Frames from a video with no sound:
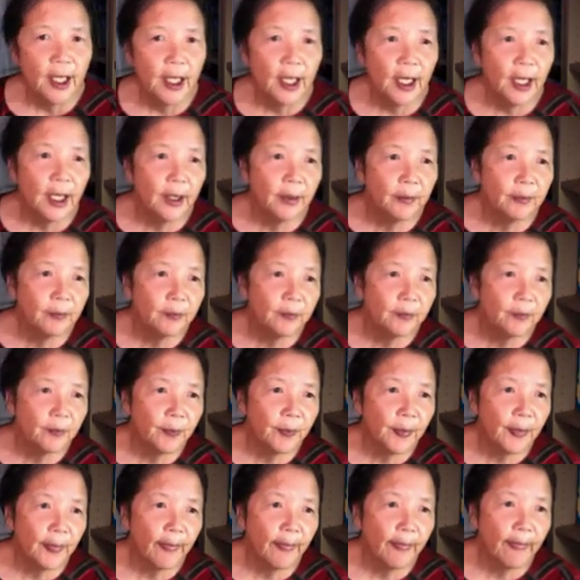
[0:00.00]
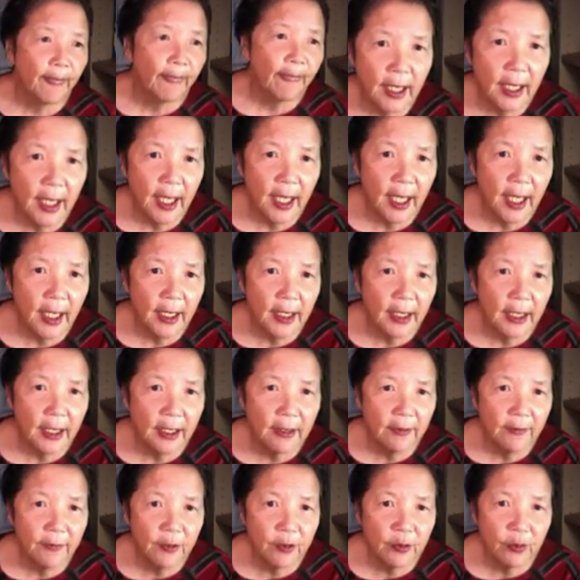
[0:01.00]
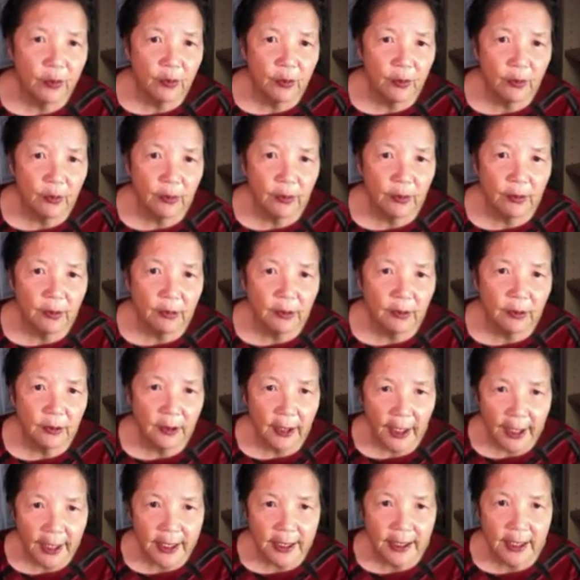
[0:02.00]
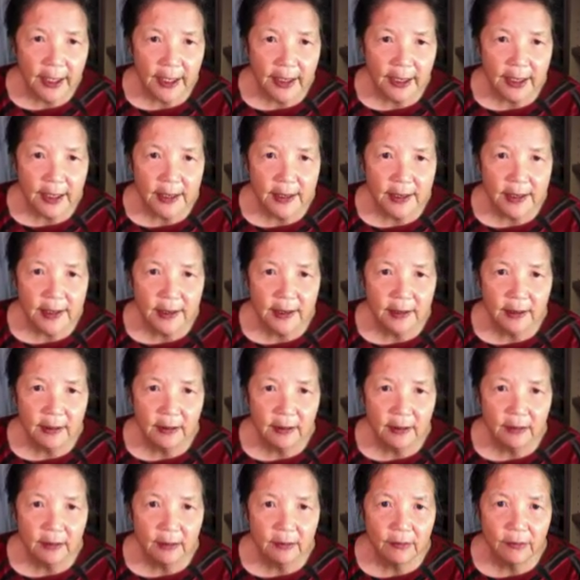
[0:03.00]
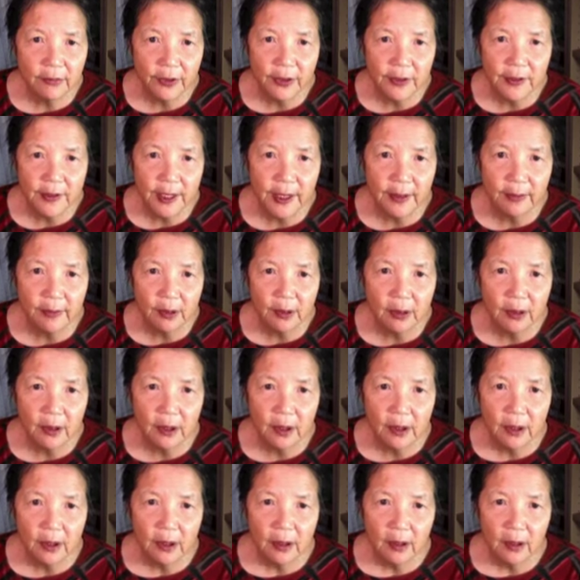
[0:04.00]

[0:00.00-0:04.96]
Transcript: And if you lengthen this, for example,